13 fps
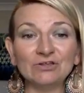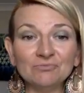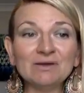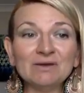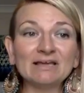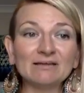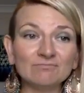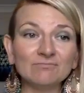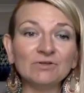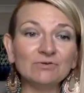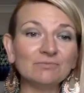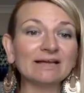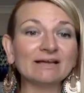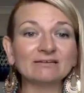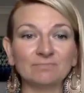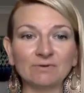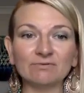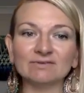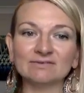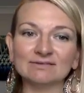may
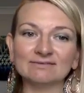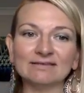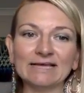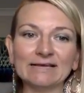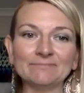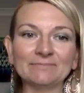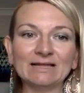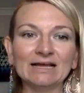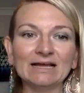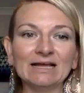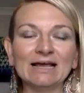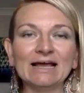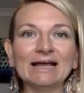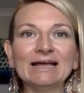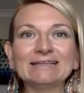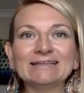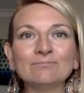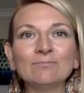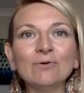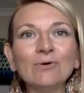experience the same. And
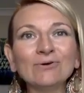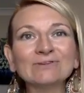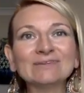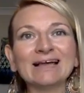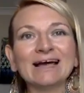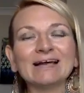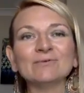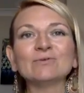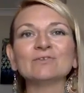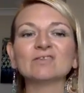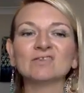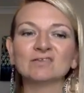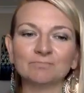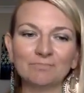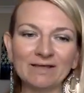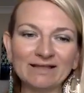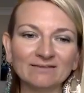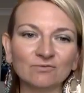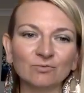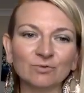the more time you
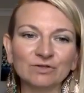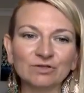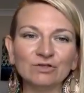spend with the